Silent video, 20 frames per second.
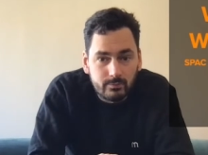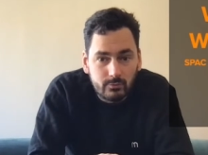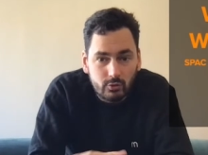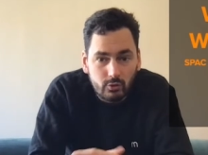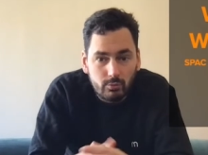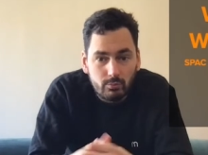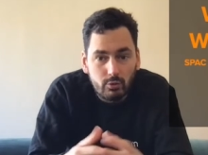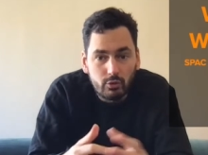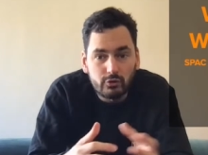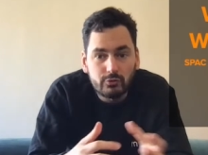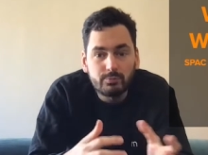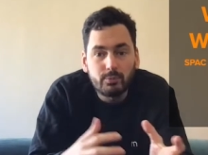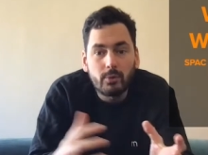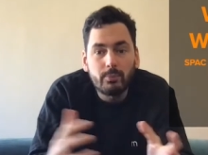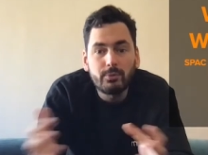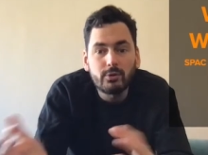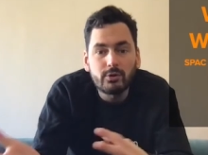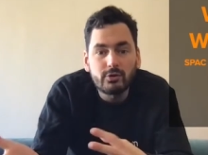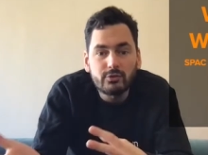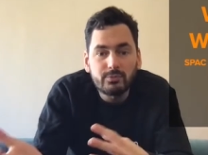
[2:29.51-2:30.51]
So most
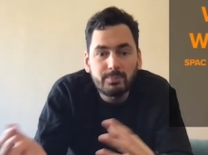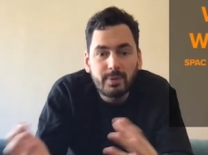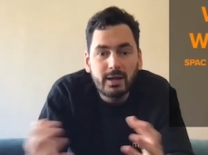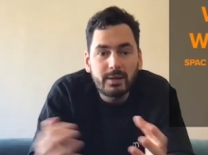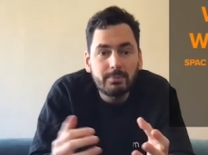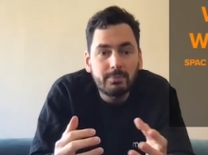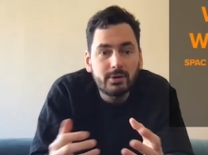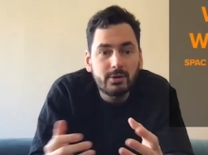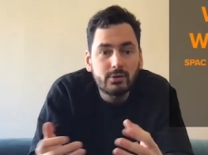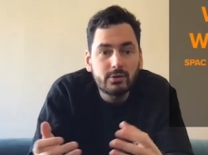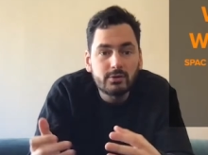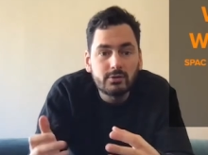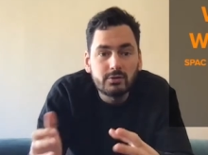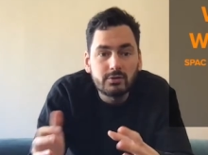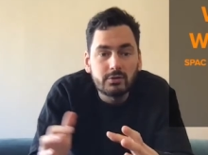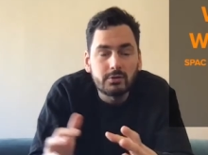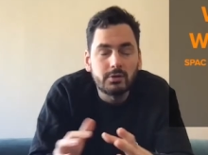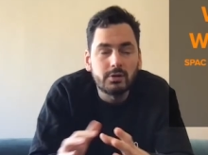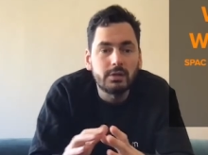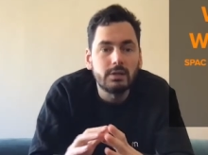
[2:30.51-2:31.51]
popular SPAC
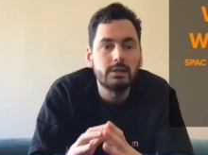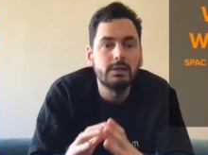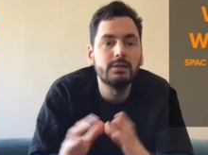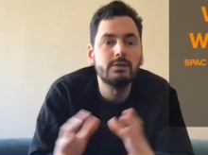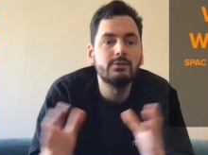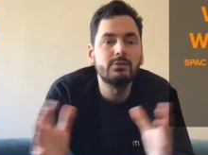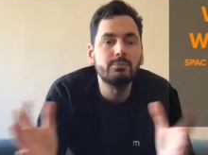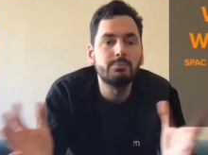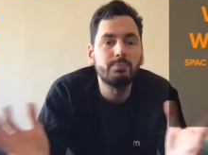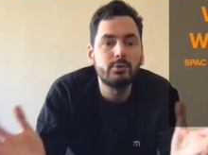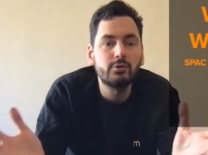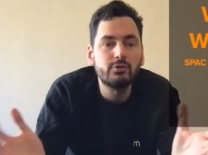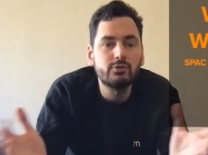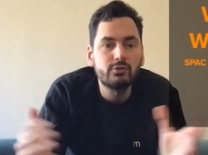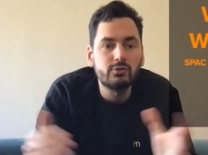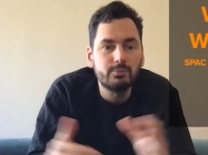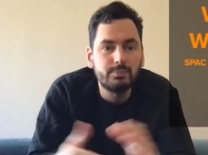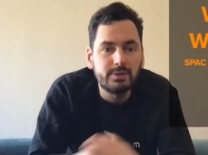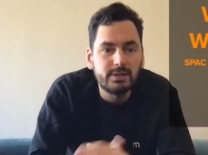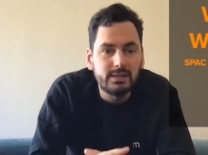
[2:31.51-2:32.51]
periods is supposed
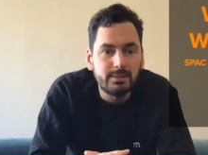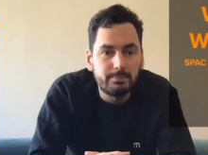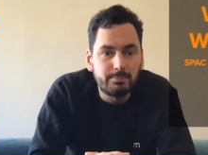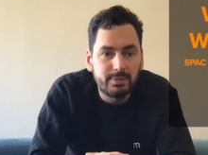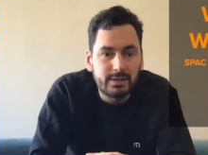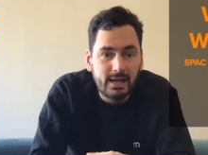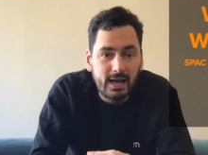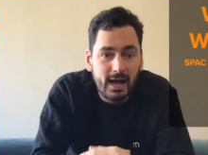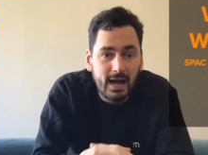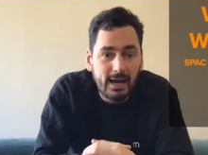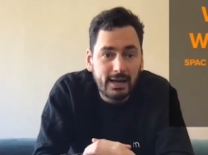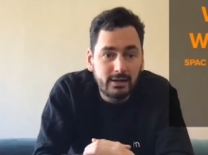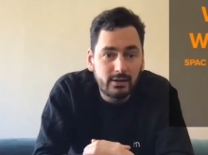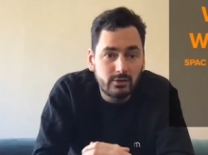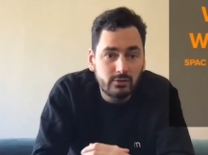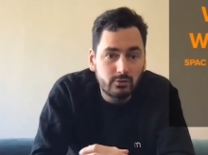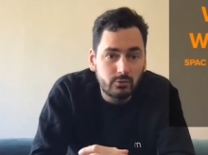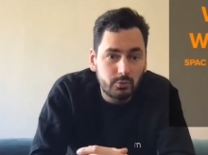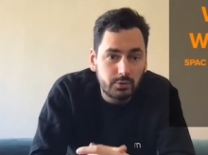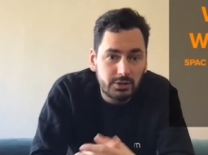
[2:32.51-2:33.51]
to be behind
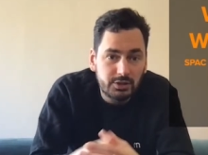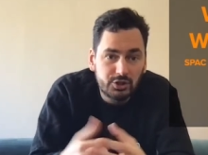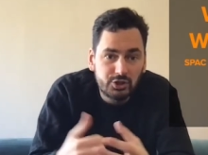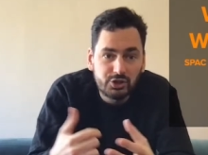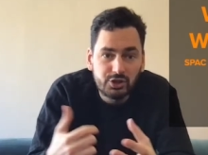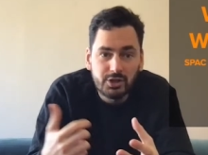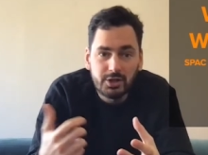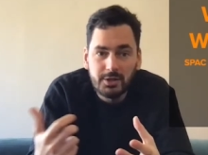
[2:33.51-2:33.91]
us, which